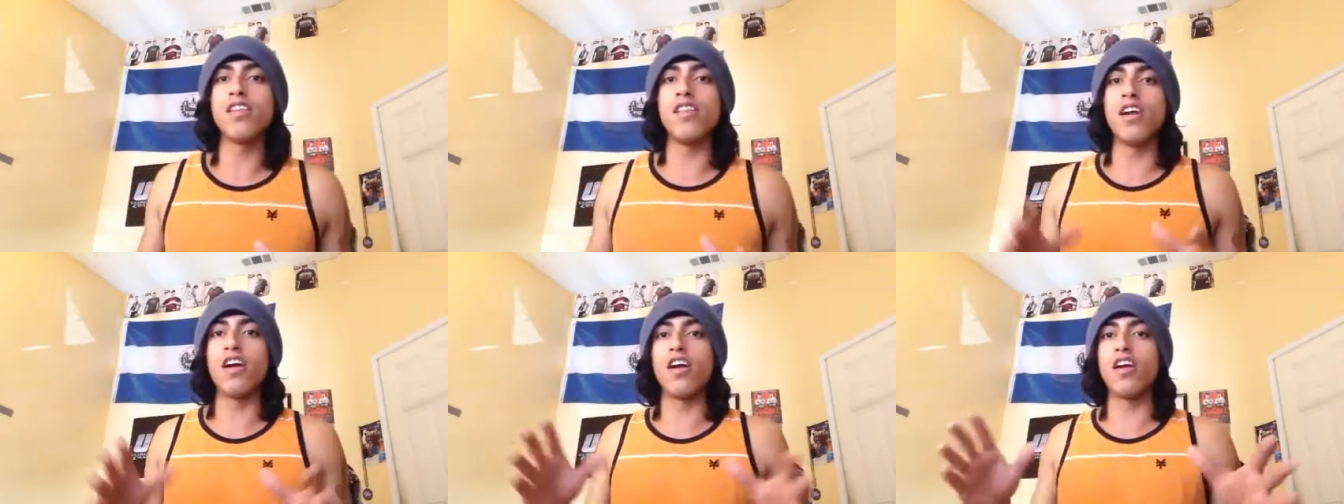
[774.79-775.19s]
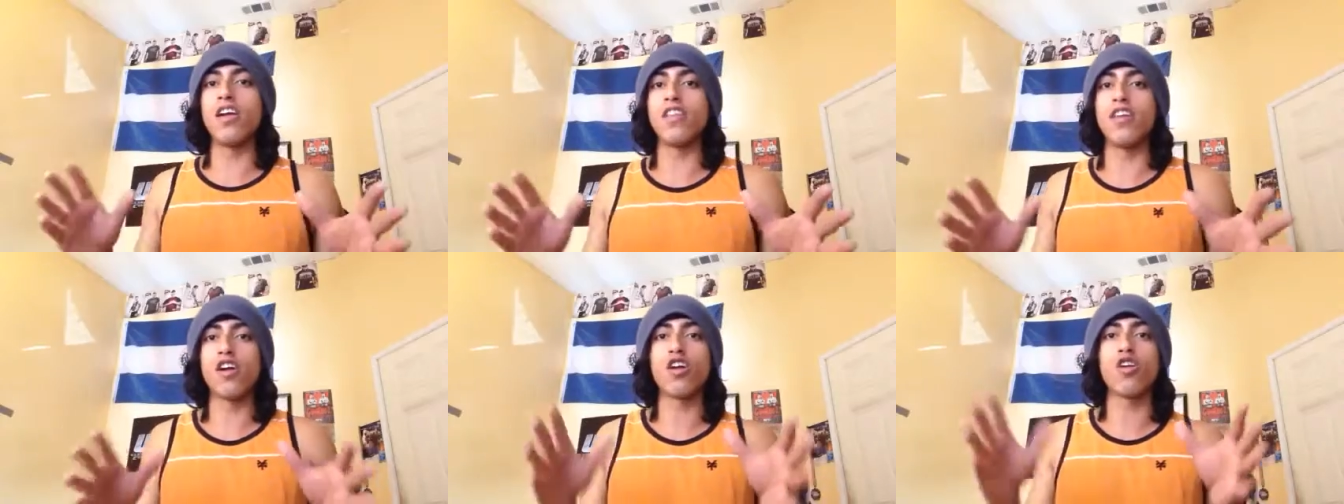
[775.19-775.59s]

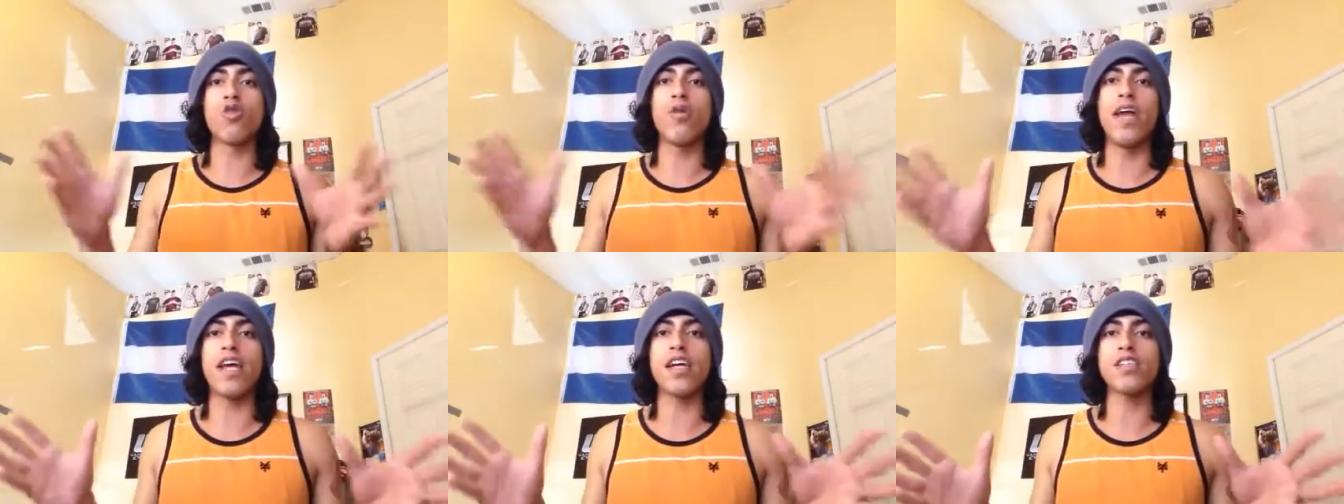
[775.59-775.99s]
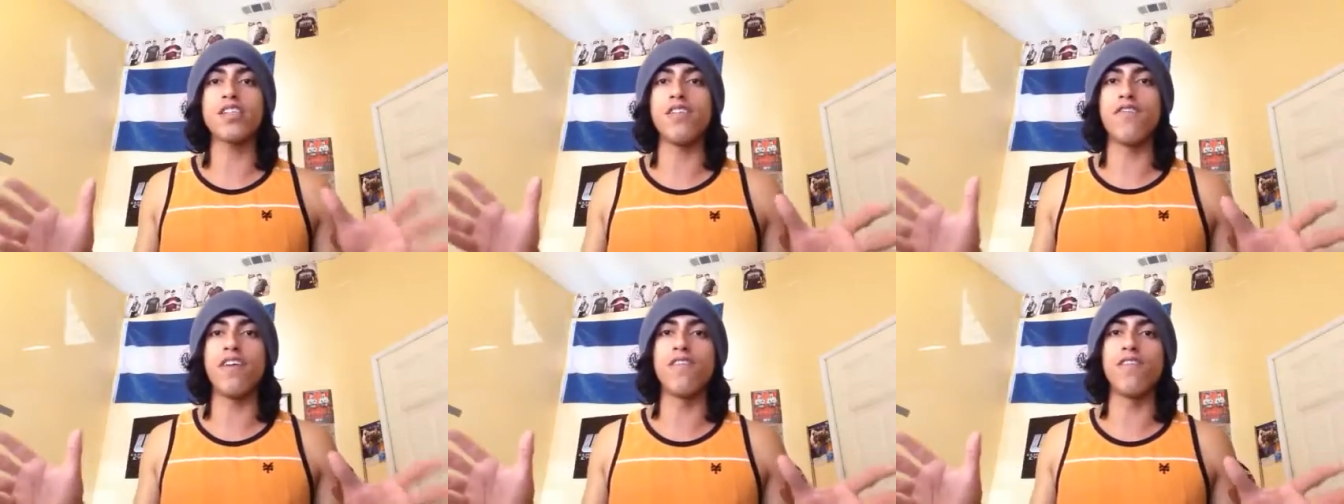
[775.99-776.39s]
they're they're
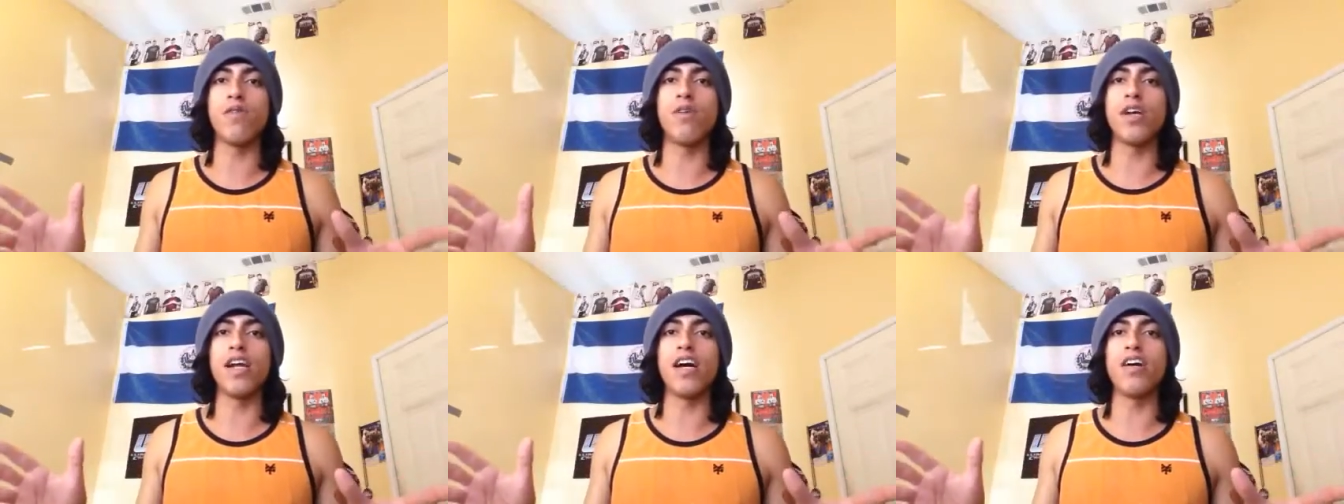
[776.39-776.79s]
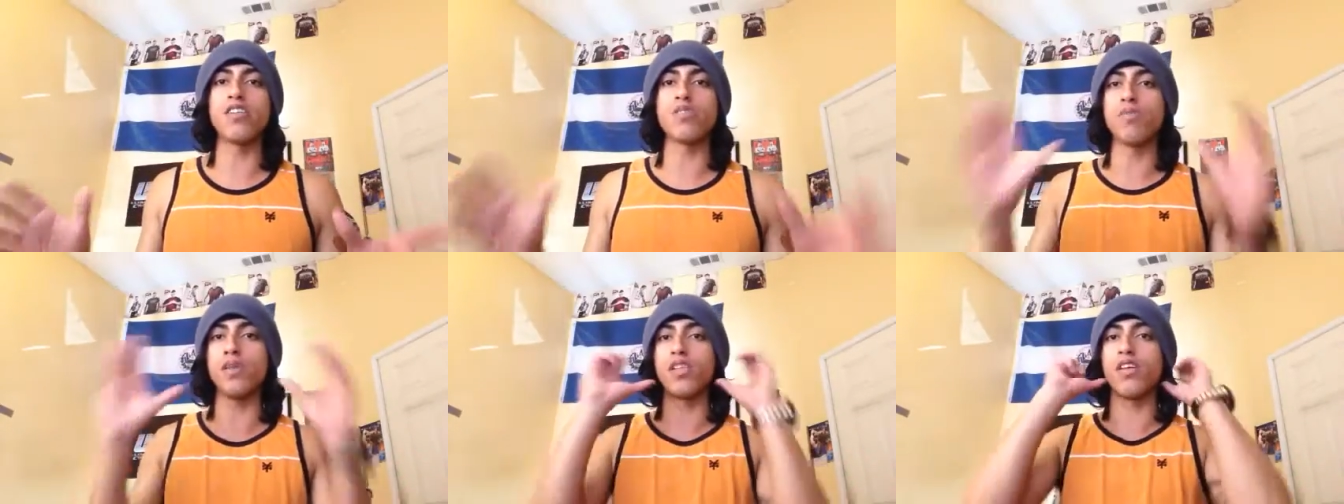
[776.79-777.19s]
critics of everyone
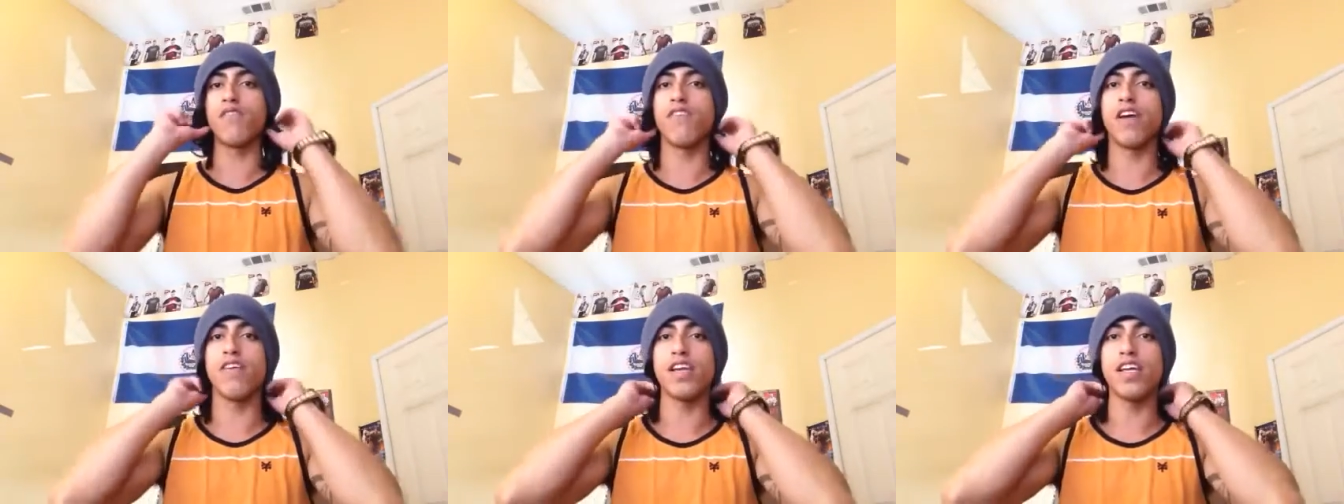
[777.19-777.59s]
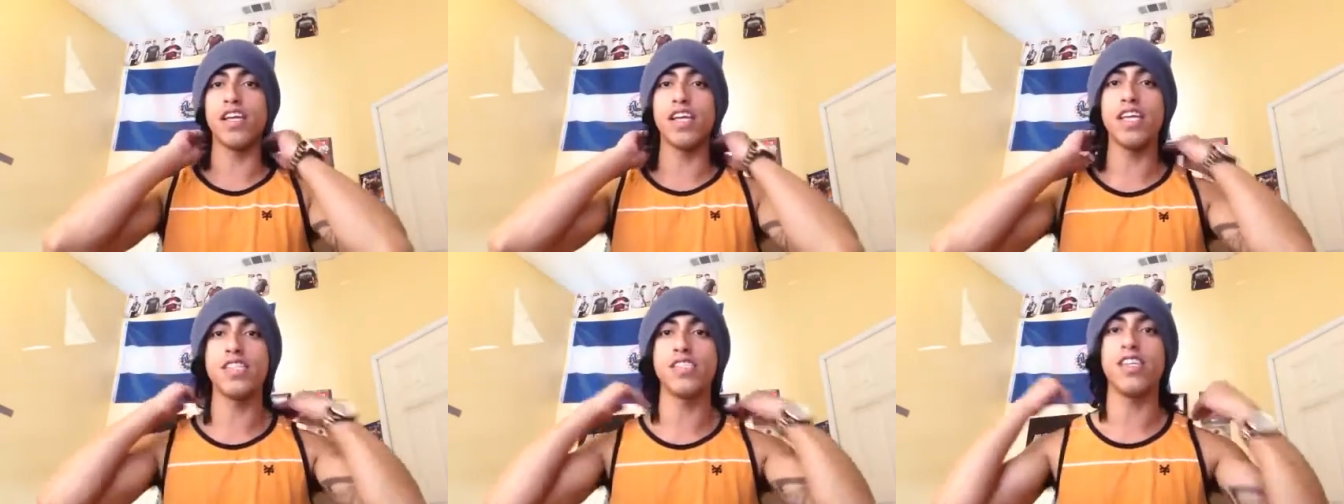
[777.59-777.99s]
else, but they're very
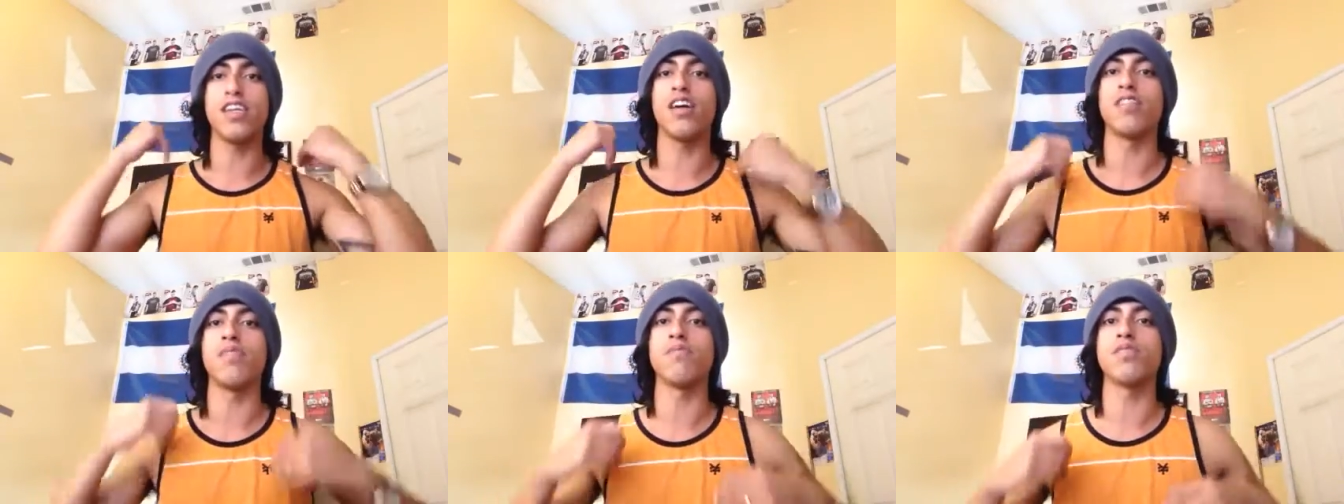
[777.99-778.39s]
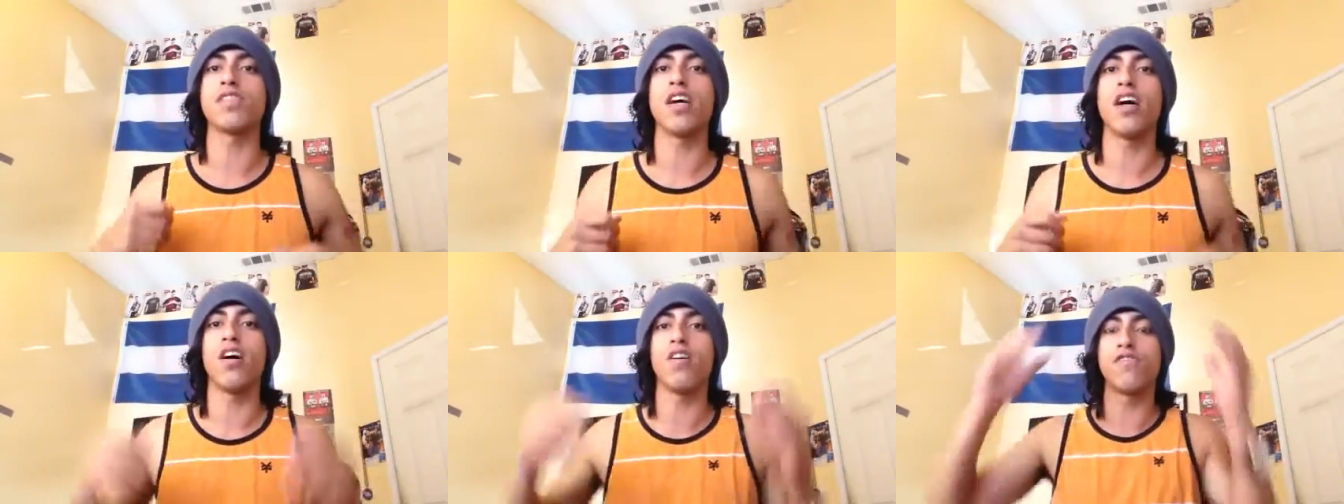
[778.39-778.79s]
easy on
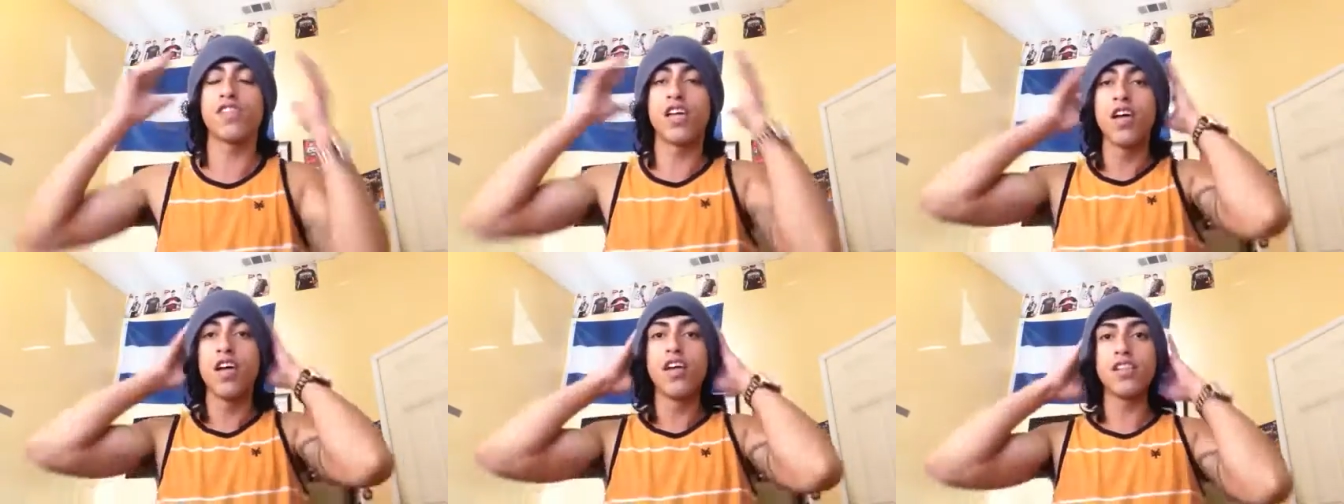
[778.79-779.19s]
themselves.